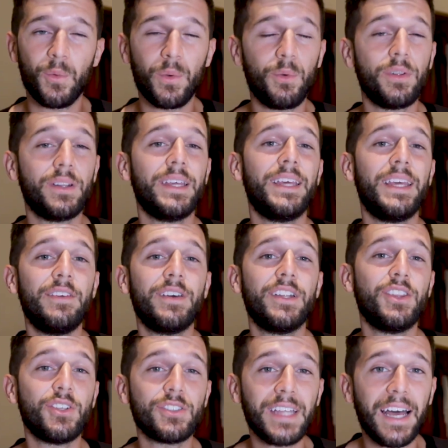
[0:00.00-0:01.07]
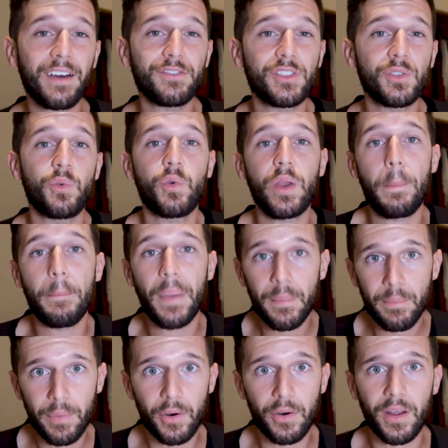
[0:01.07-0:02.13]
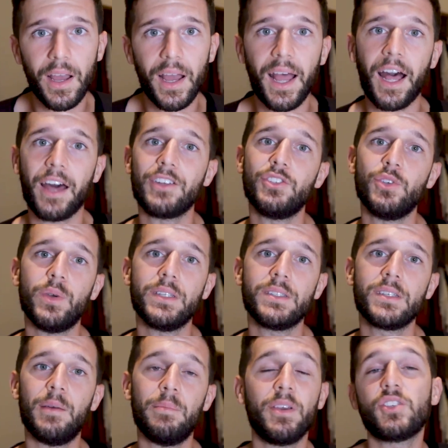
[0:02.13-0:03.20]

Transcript: We will even not have to remember how to do it,